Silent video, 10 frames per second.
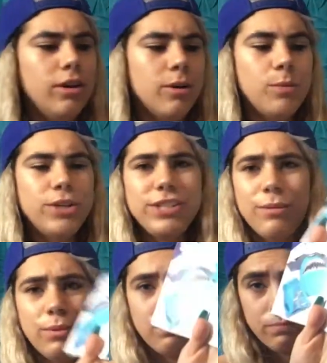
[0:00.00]
Or boys could
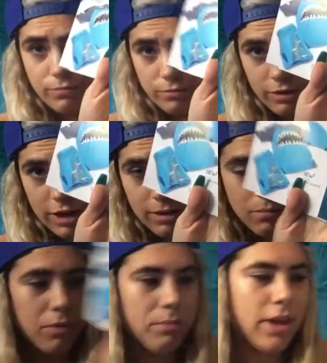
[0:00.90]
be freaking
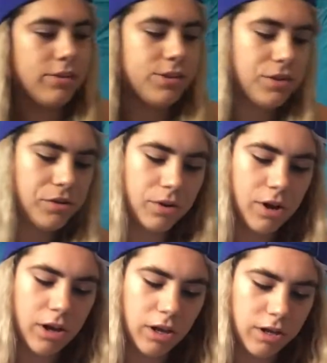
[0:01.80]
mermen too,
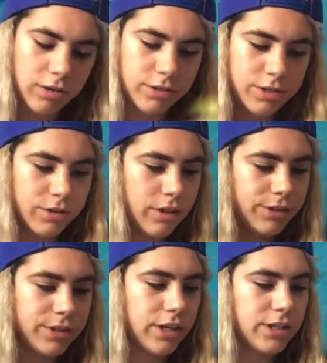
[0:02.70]
honey. It's
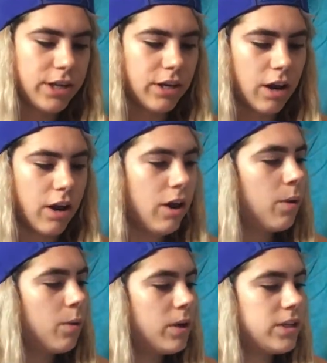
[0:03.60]
2018.
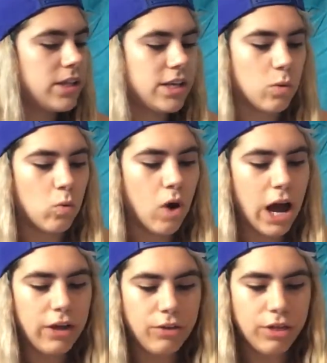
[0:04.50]
What is this?
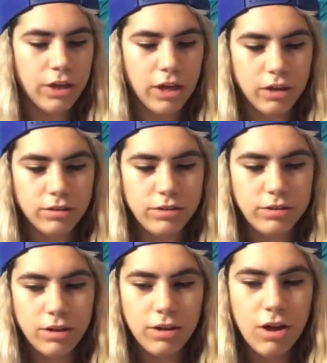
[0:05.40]
Wild Things.
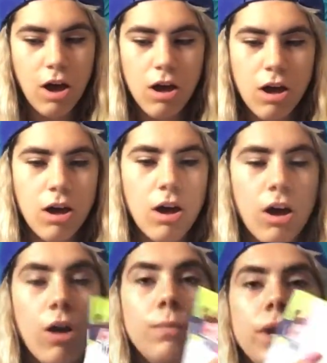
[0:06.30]

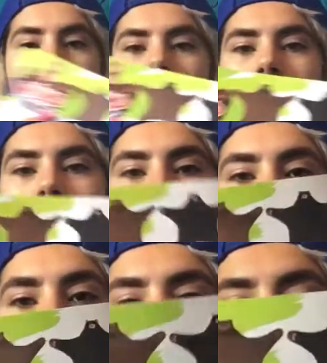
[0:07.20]
Oh my gosh, it's
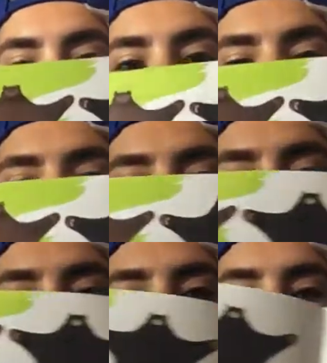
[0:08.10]
like little towels where you